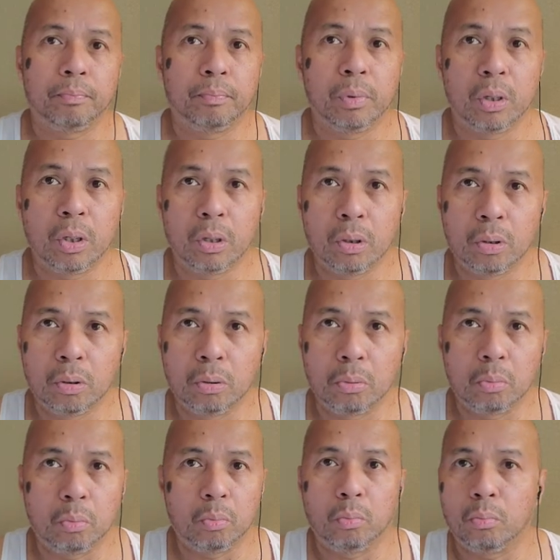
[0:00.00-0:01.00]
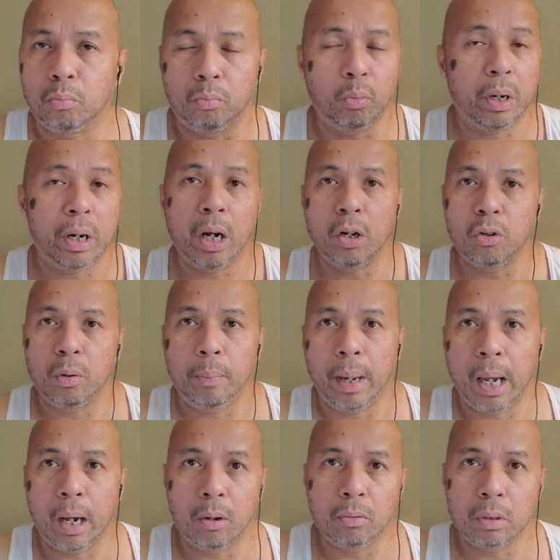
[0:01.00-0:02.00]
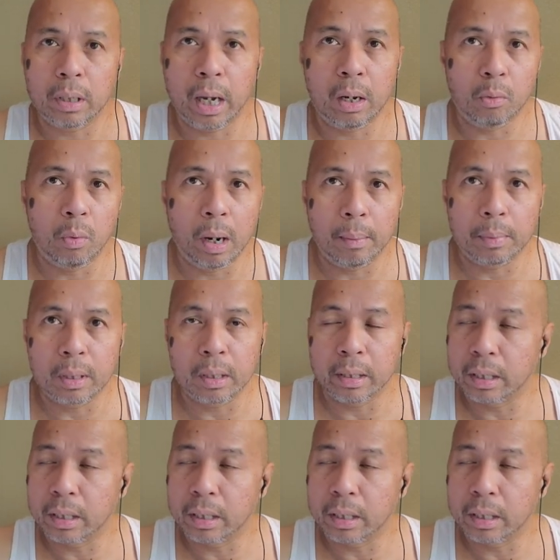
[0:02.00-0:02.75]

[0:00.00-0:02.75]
do 100 pounds, 8 reps,